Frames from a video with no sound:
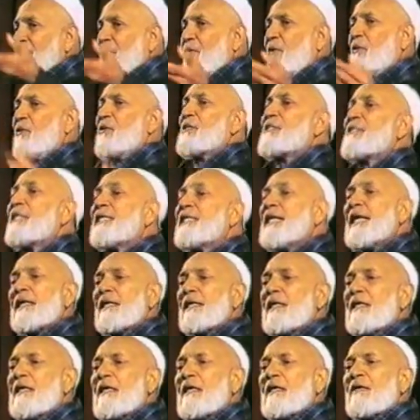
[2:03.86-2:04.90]
Or
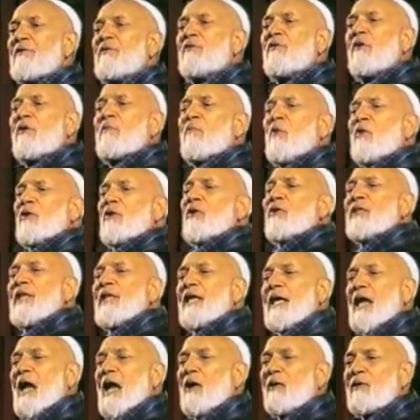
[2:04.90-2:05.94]
sitting. No more on the
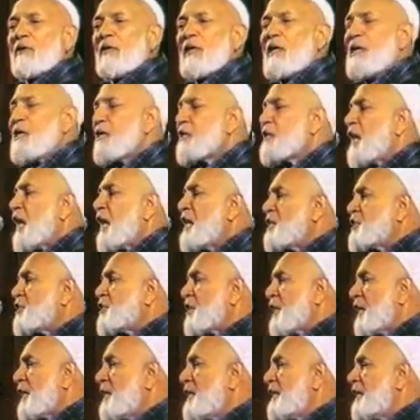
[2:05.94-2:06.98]
ground.
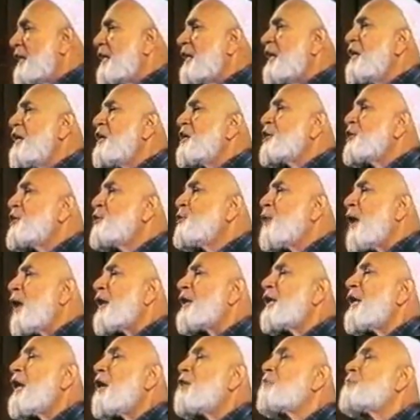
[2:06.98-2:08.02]
Culturally, you
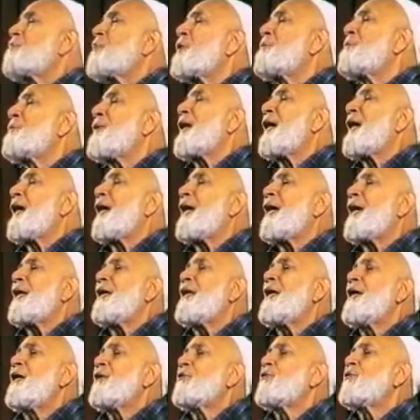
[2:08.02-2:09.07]
are now
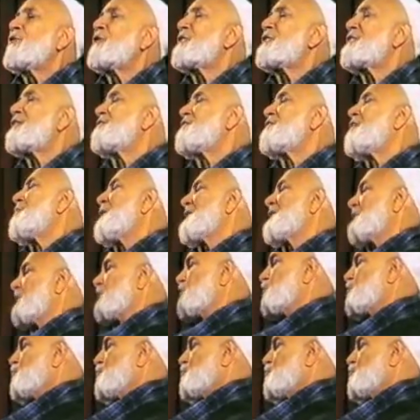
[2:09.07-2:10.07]
prepared to receive the message.